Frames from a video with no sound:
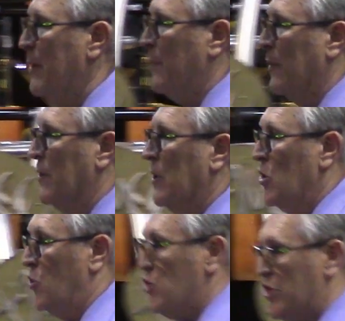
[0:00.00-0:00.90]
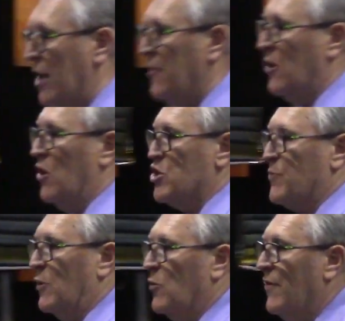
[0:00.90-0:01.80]
people, to share the
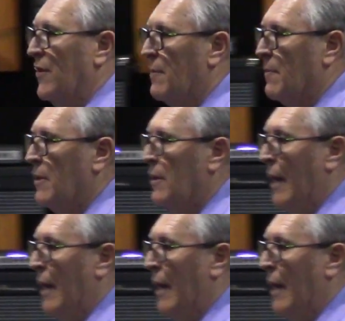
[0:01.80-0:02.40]
gospel with them.